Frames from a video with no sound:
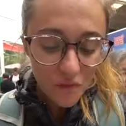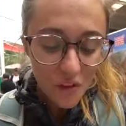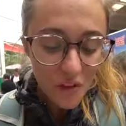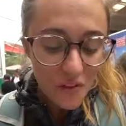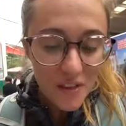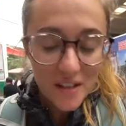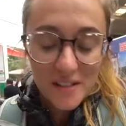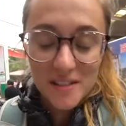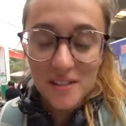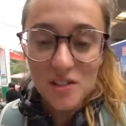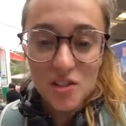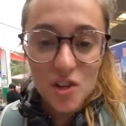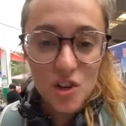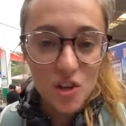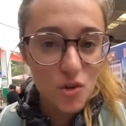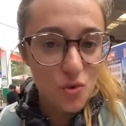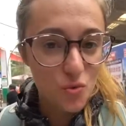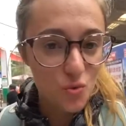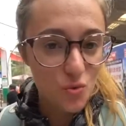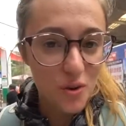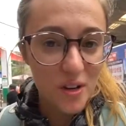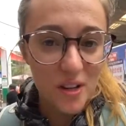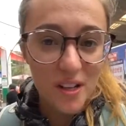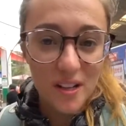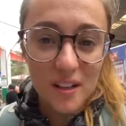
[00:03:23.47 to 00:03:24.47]
This is just
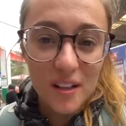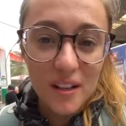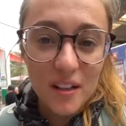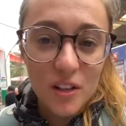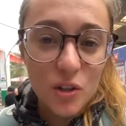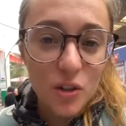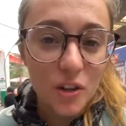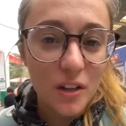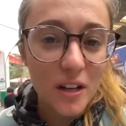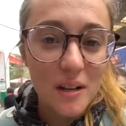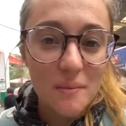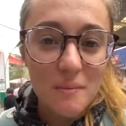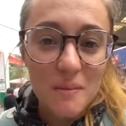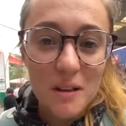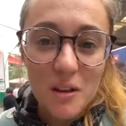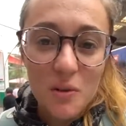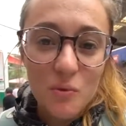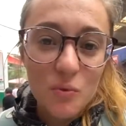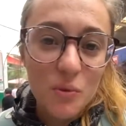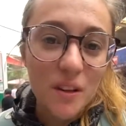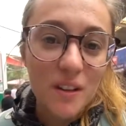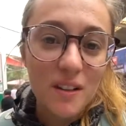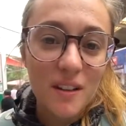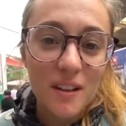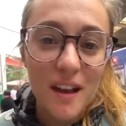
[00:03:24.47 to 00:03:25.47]
really creamy,
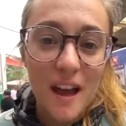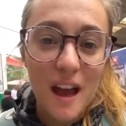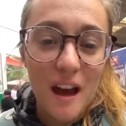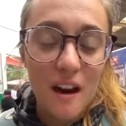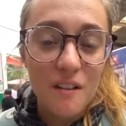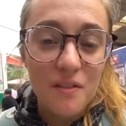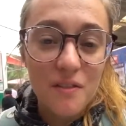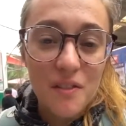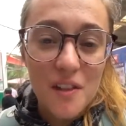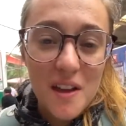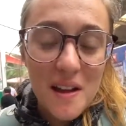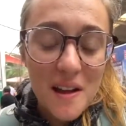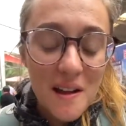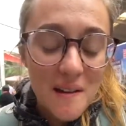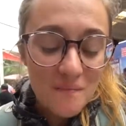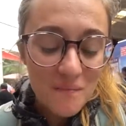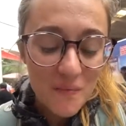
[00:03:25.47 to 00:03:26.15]
really healthy,